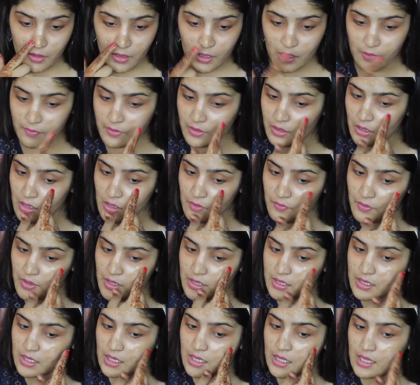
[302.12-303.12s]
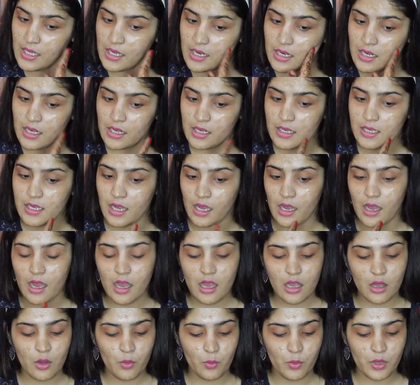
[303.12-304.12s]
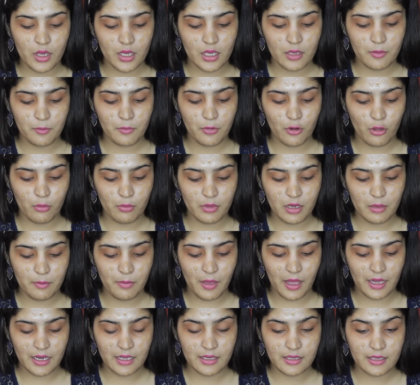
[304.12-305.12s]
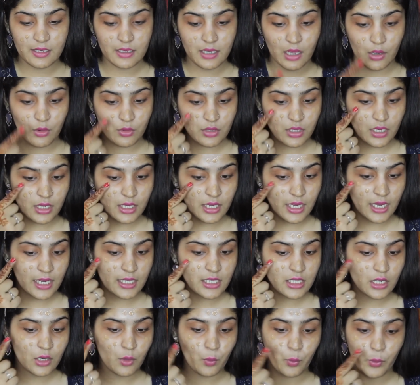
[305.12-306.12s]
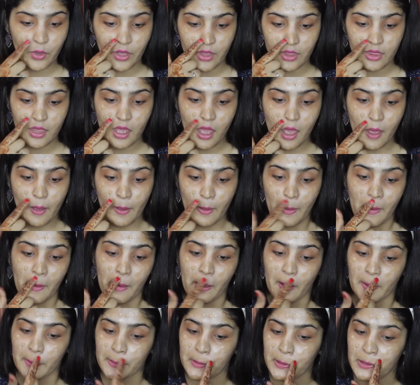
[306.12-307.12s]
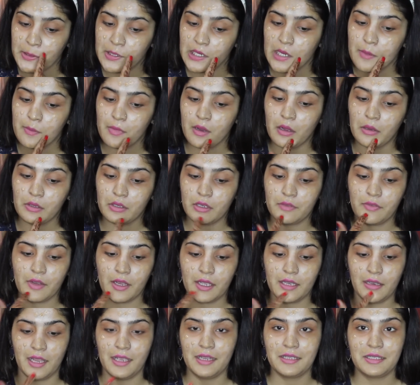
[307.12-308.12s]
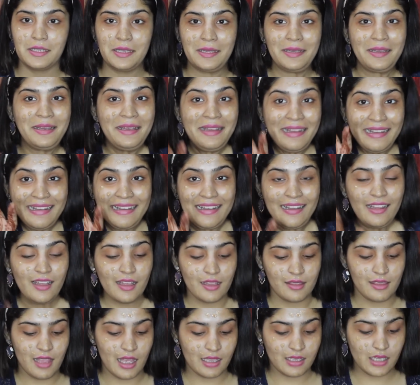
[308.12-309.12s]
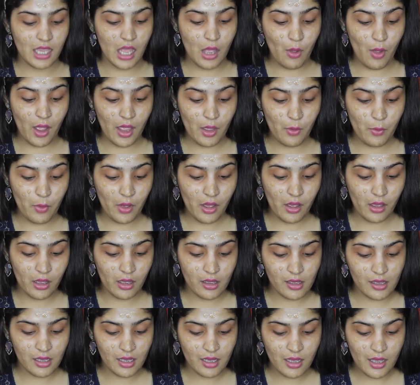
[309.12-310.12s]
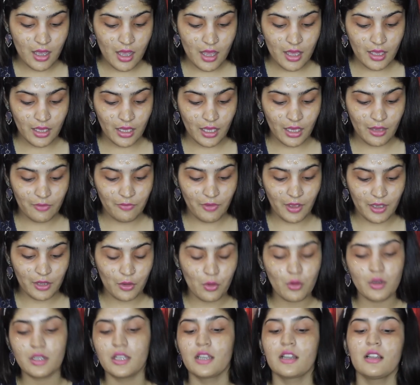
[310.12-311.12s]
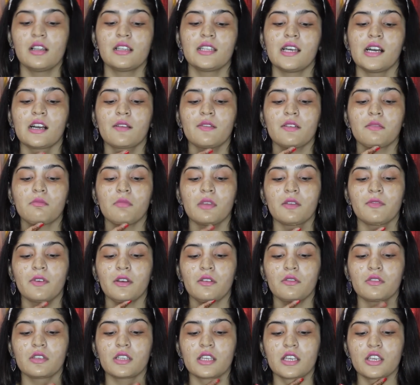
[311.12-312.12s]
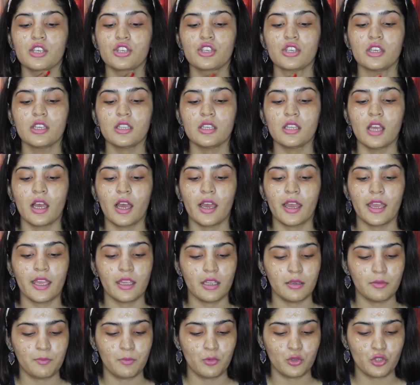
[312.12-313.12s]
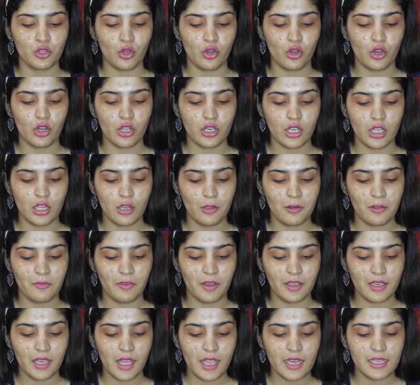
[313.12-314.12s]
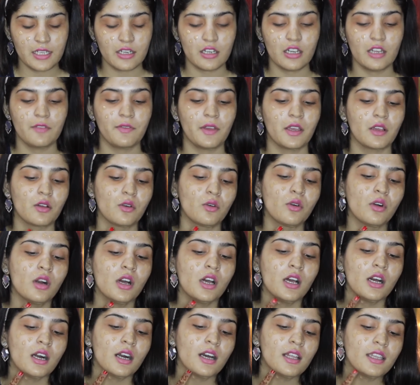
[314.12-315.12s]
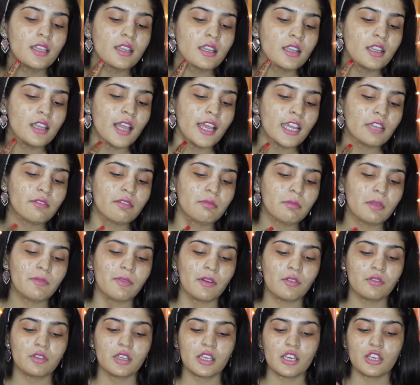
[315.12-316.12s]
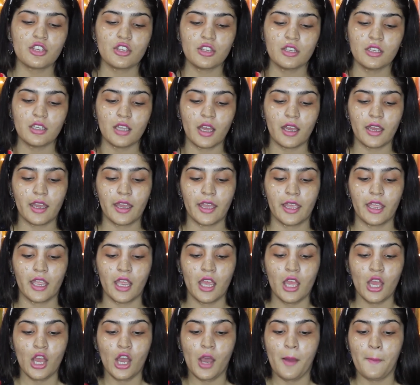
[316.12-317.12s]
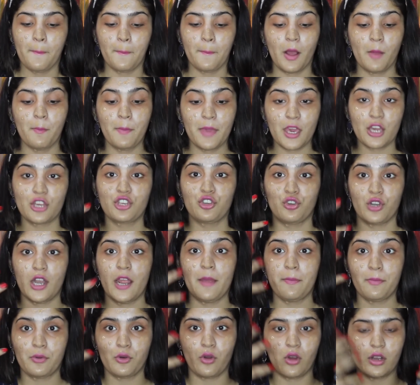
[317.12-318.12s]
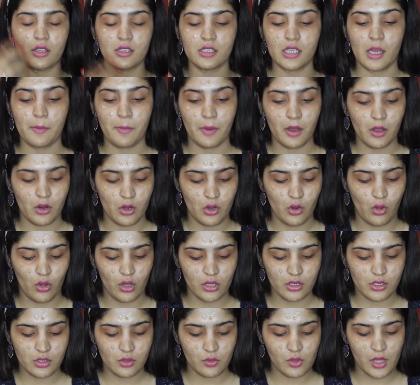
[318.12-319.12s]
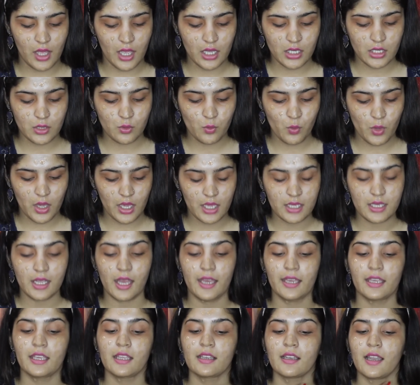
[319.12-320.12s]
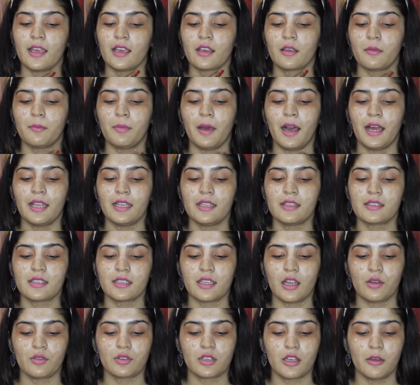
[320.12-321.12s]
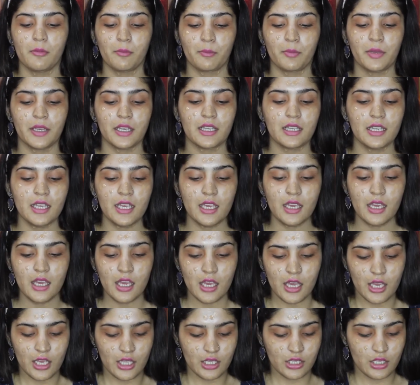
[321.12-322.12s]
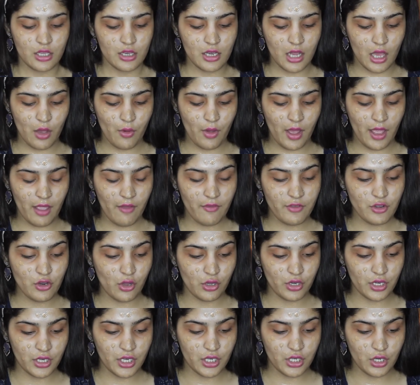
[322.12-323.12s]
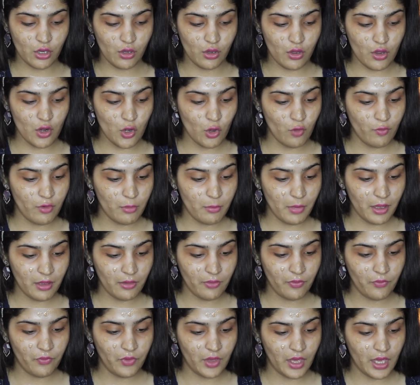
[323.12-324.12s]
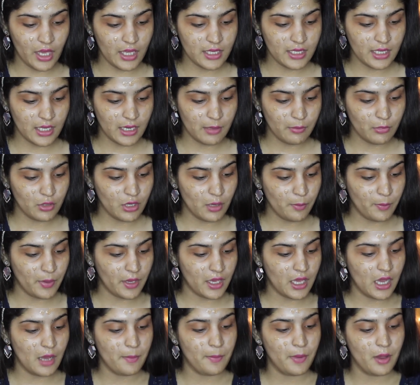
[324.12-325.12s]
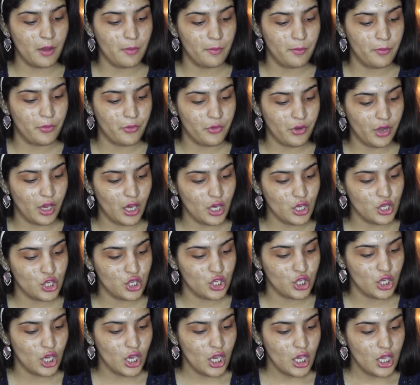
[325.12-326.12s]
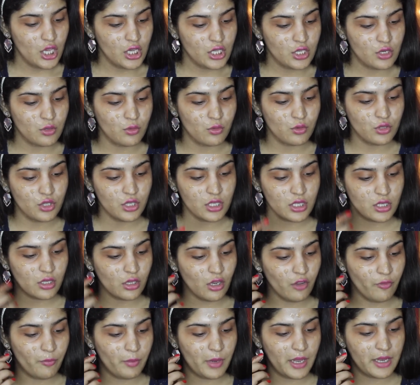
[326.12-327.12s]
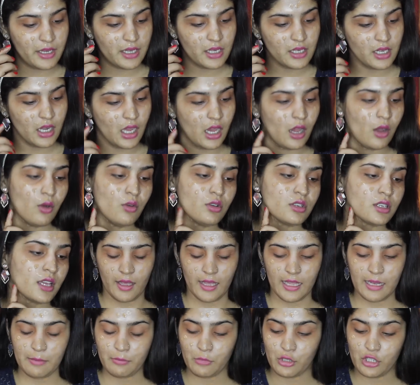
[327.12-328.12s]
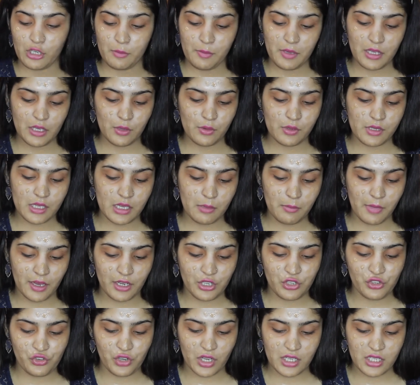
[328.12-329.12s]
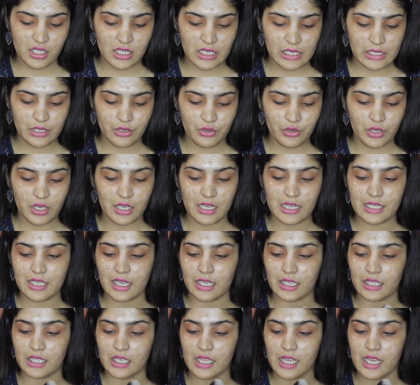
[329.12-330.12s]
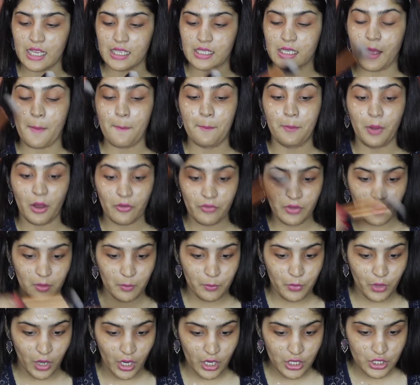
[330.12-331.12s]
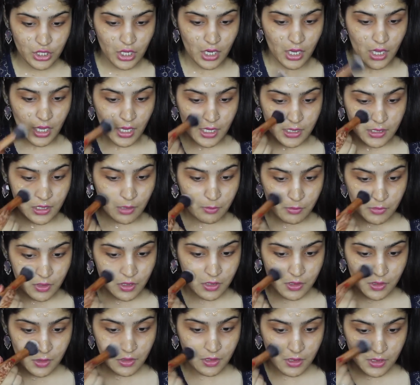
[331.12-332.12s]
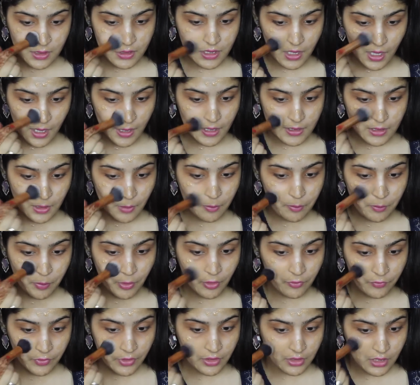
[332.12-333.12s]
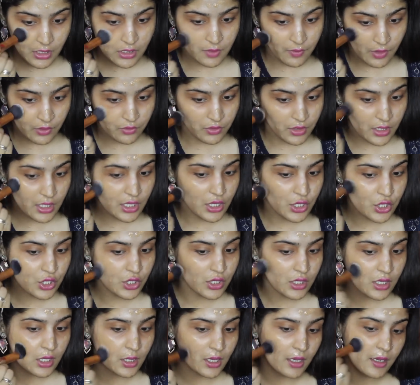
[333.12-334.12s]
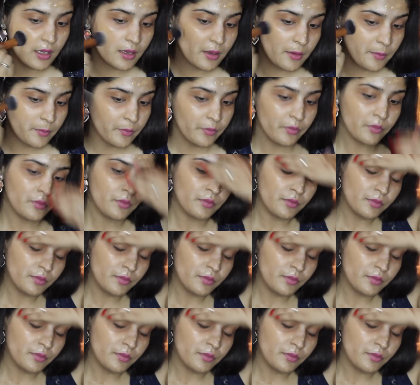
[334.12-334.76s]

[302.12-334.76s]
Even if it's a little dark, we can probably balance it out later with good amount of highlighting. That's how I work. If I go a little dark with my foundation, I put on a lot of highlighter. If I go a little light with my foundation, I make sure I bronze up a lot. So that way I can like balance it out completely. So now I've dotted it all over my face and I'm gonna pick up a brush to just sort of blend it out. I'm gonna be using my trusted Real Techniques buffing brush. So I'm just gonna start buffing this foundation in.